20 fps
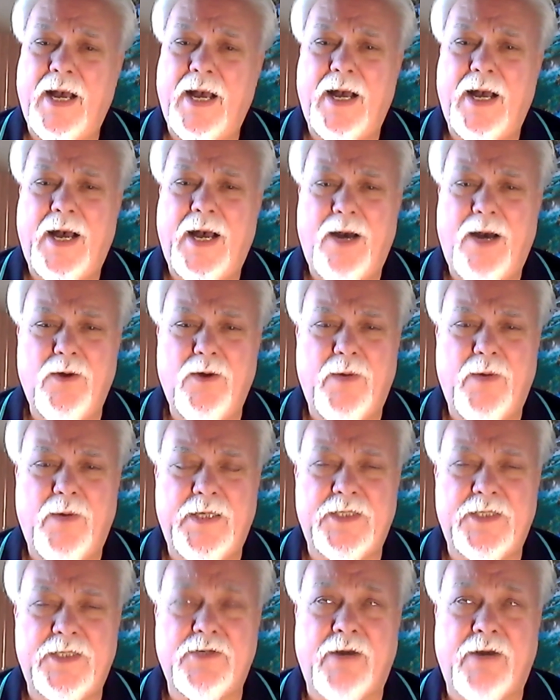how do I
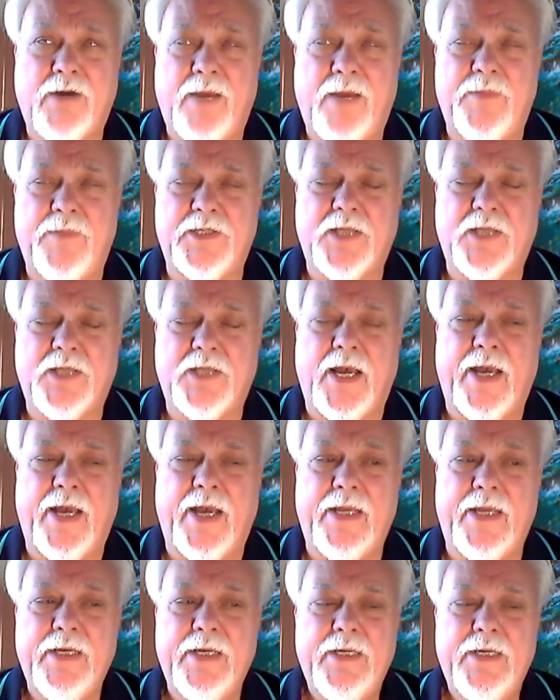describe this
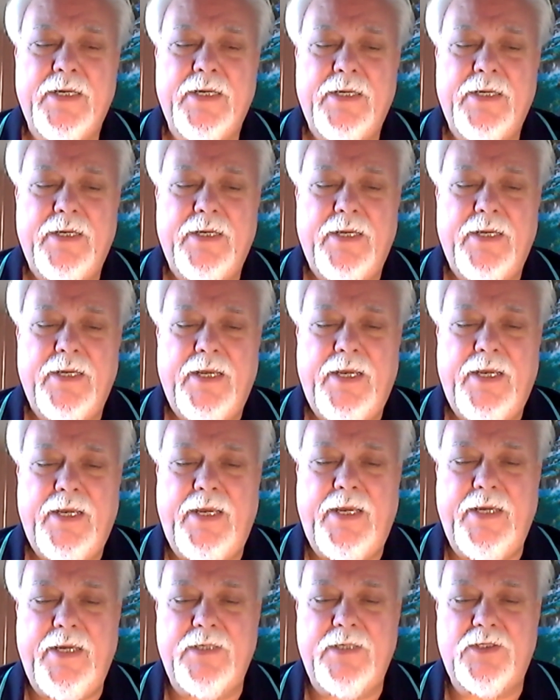guy?
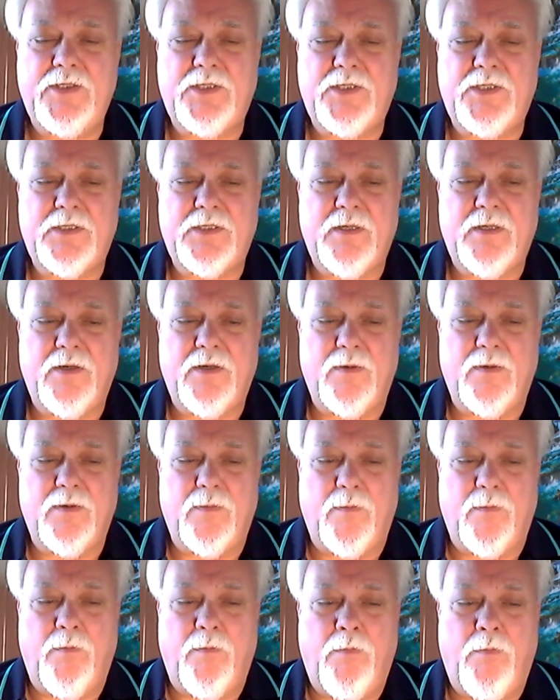He's
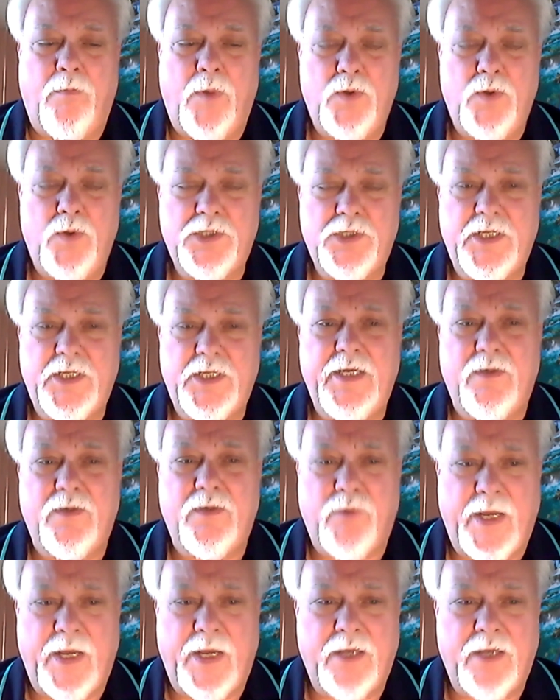mostly a
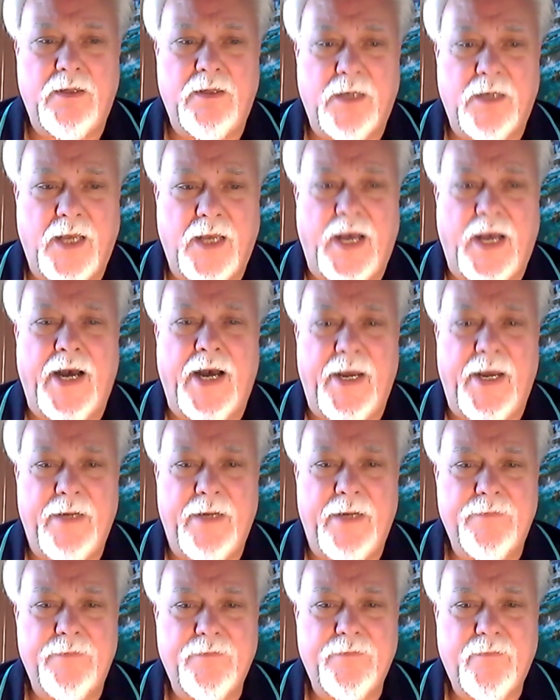regular guy
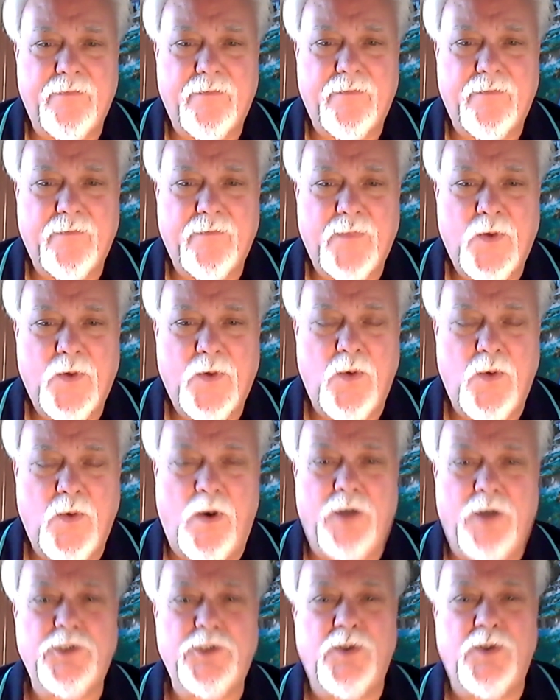who
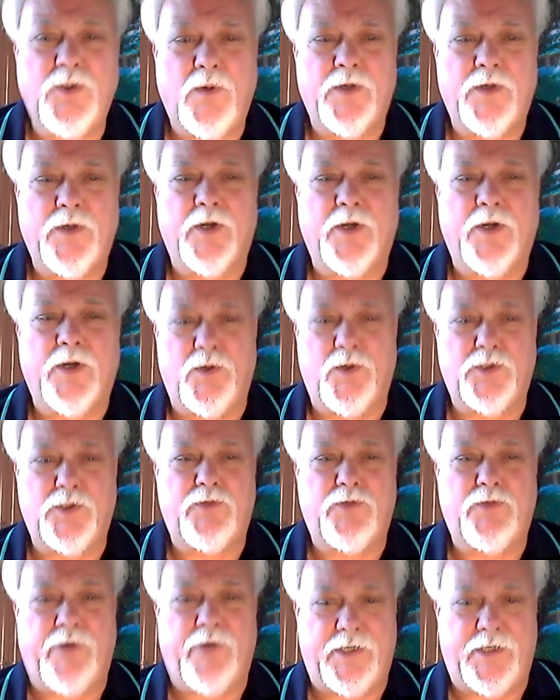also undergoes a
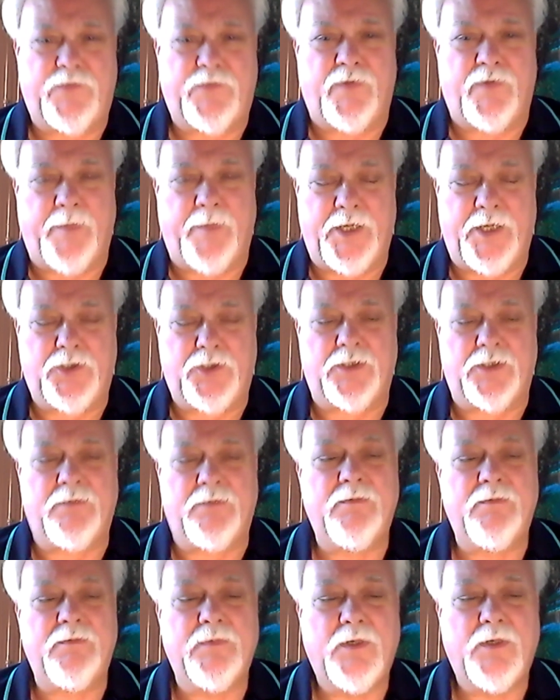
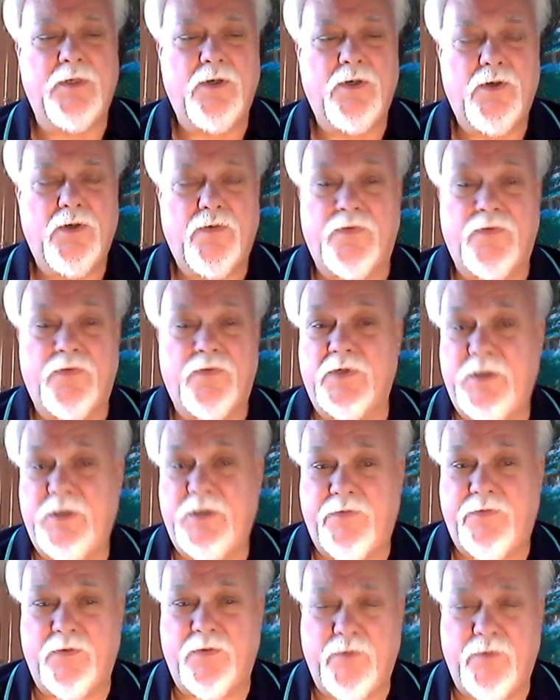transformation for
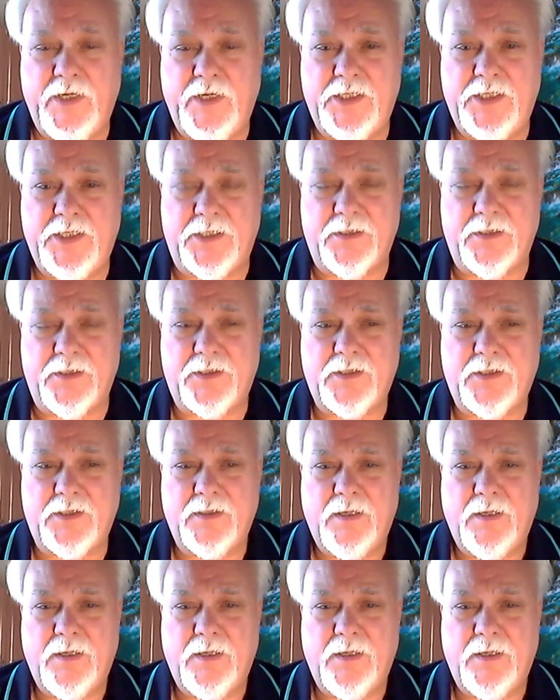different reasons.